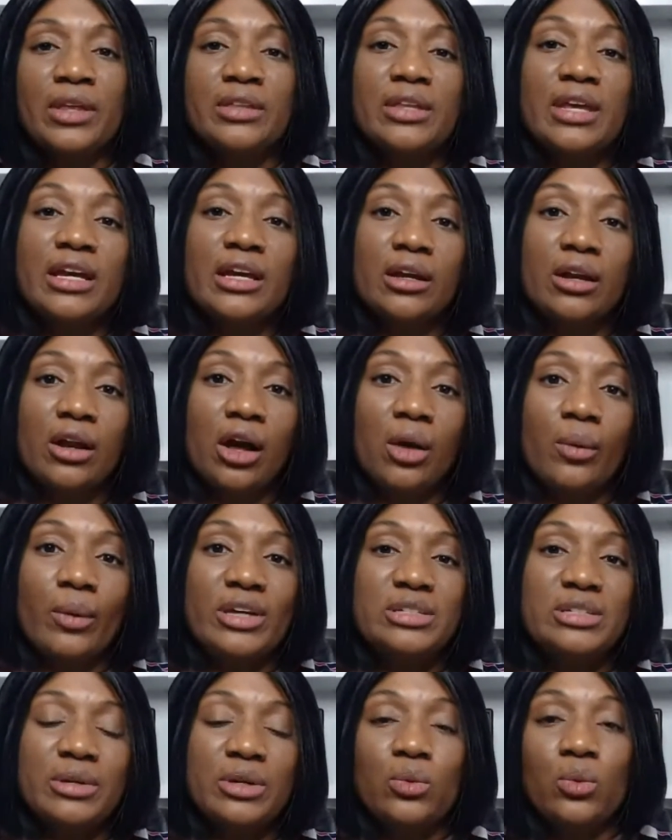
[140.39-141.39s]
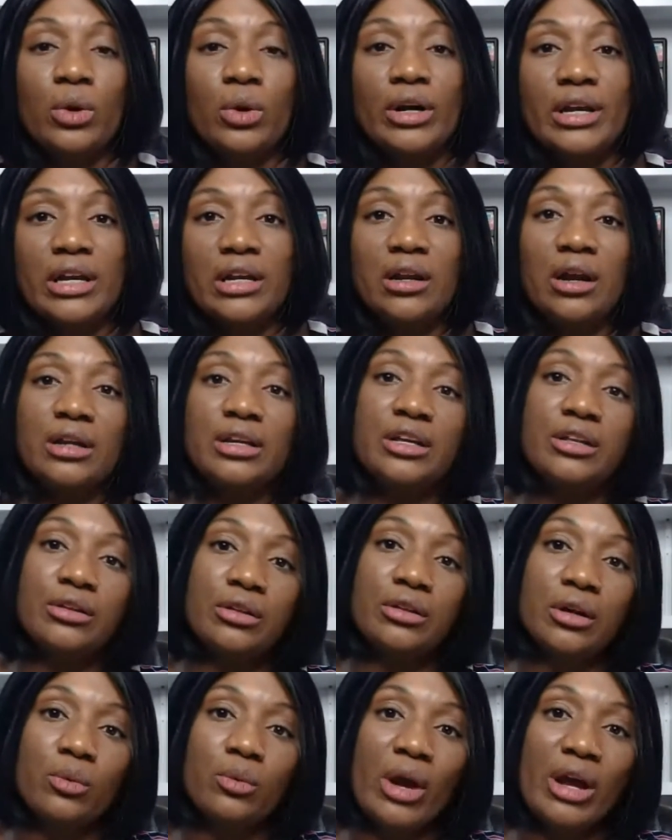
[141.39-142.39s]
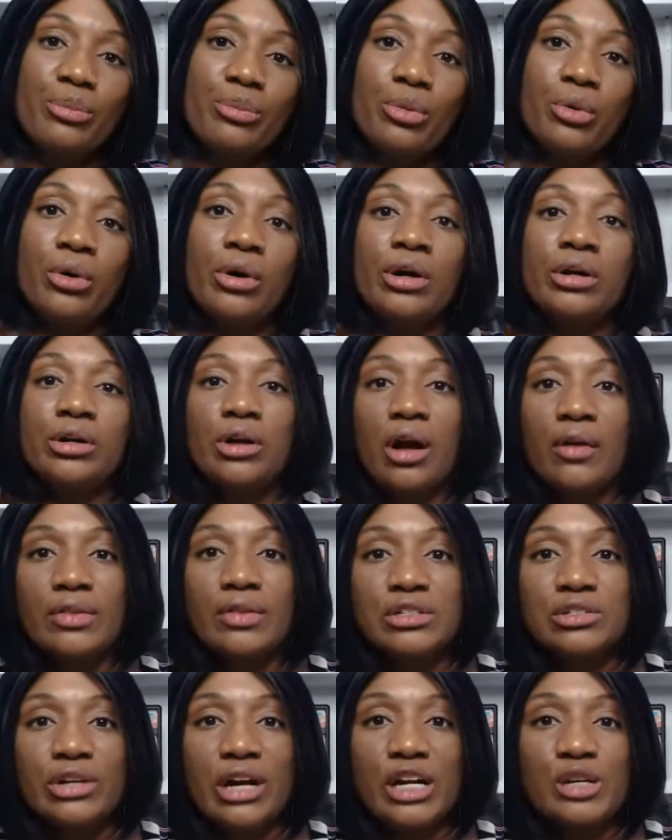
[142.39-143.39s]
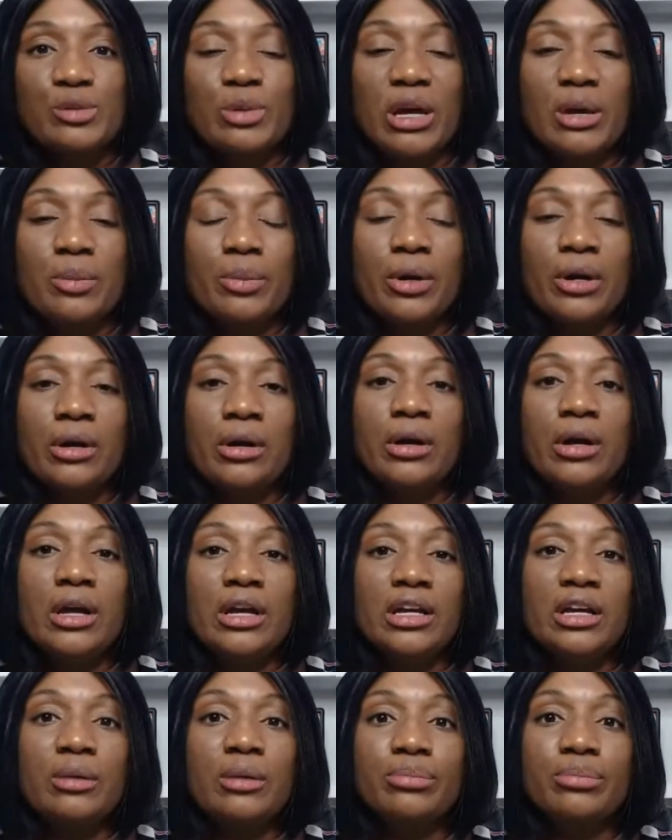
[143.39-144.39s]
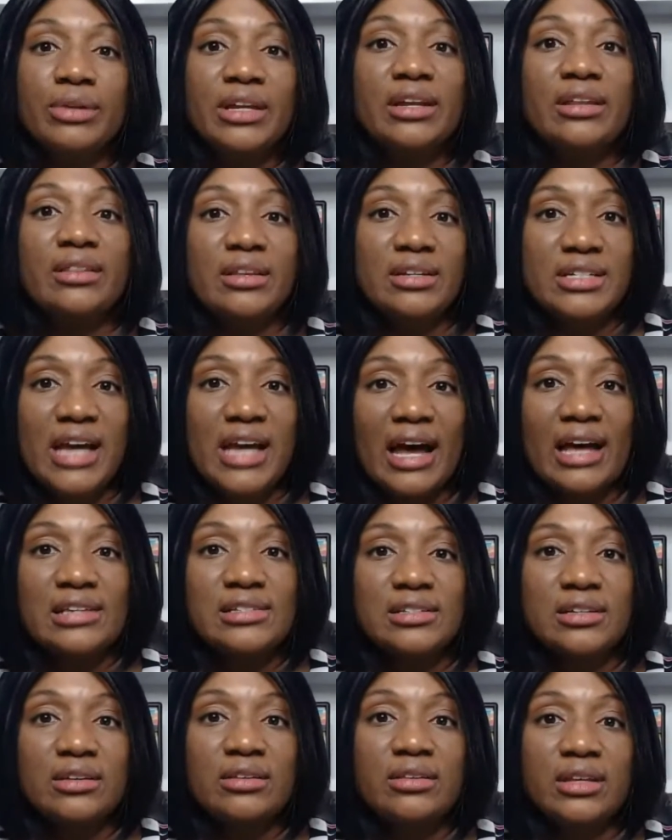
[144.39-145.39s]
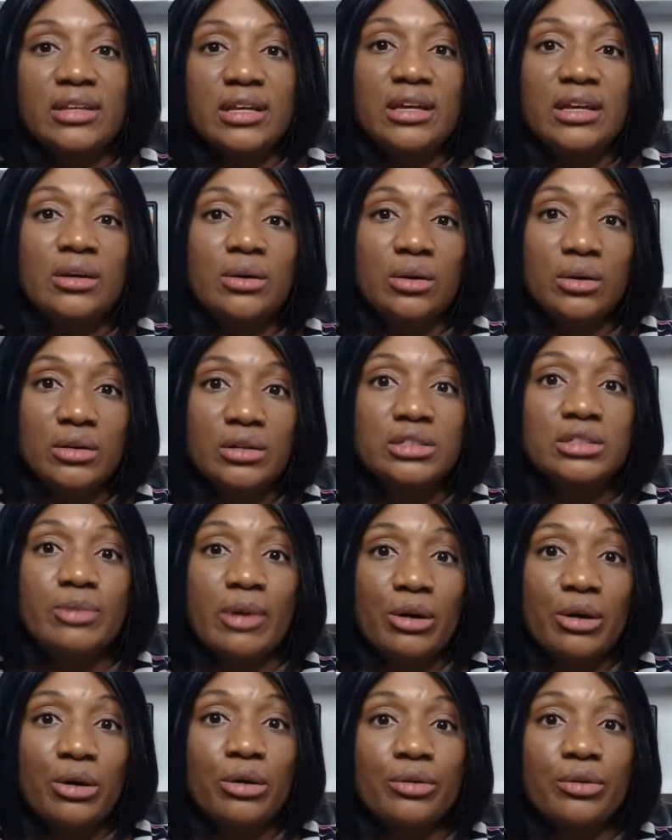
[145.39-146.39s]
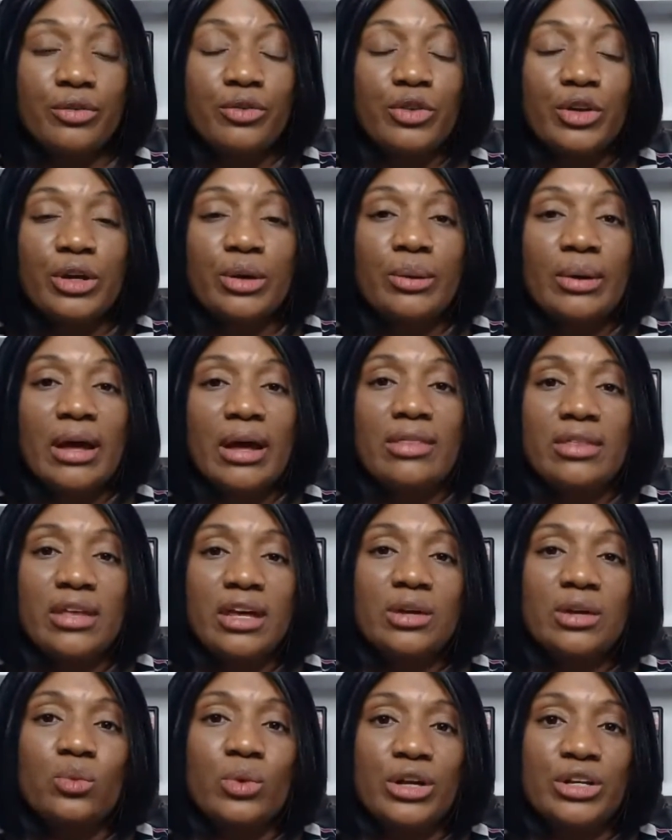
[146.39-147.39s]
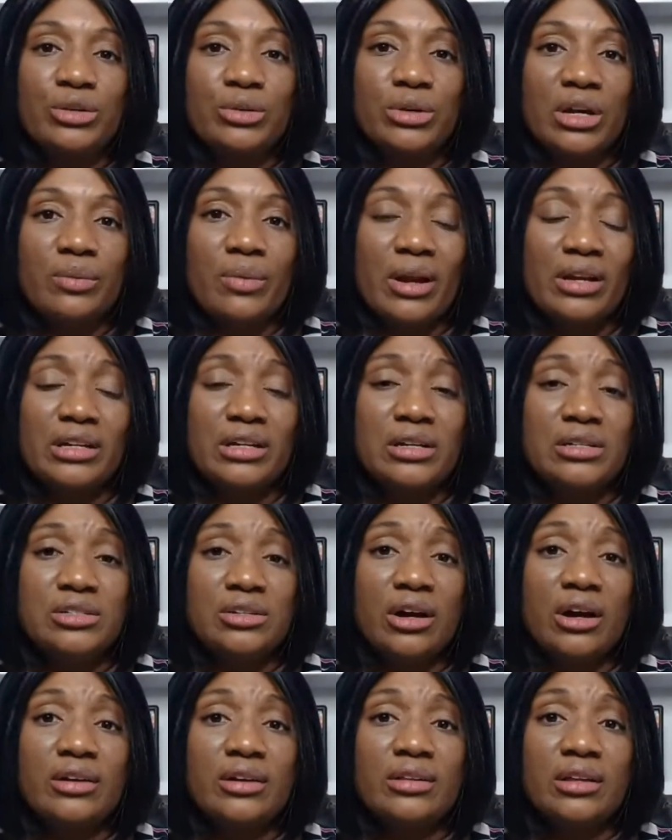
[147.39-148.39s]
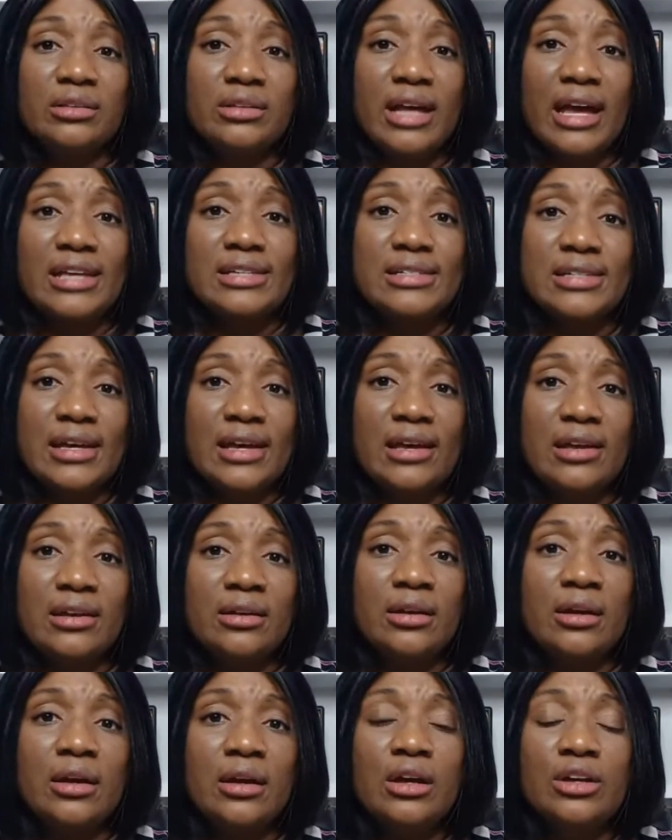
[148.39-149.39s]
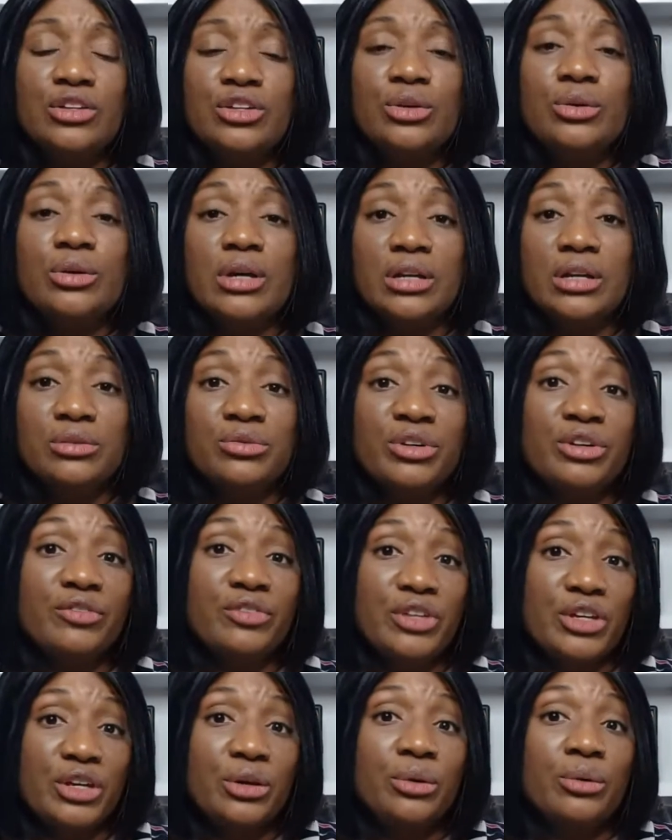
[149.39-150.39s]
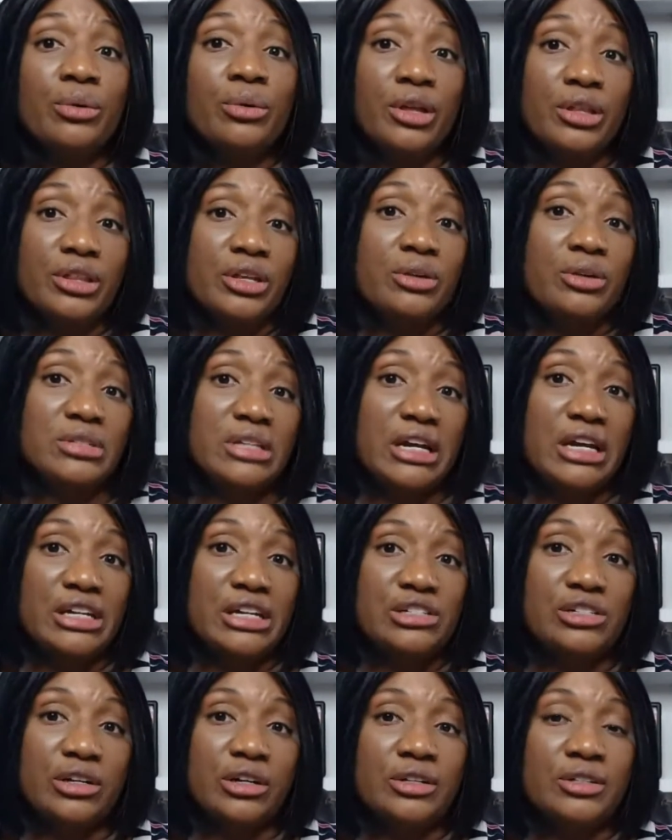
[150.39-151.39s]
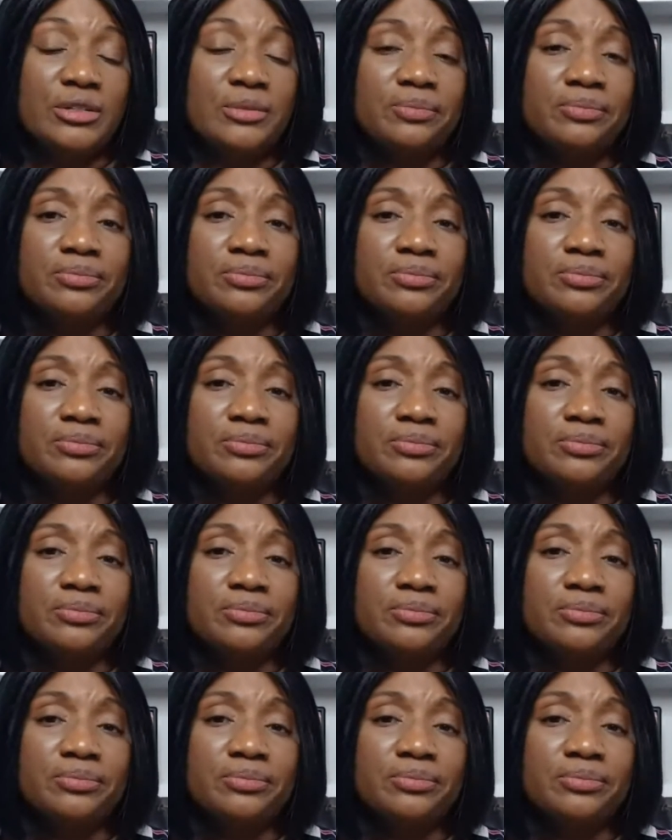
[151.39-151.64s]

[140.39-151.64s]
They can always be working on either their whiteboard or on the scratch paper, completing the task, the spiral review, and then when you get ready to start the lesson, you can review those answers.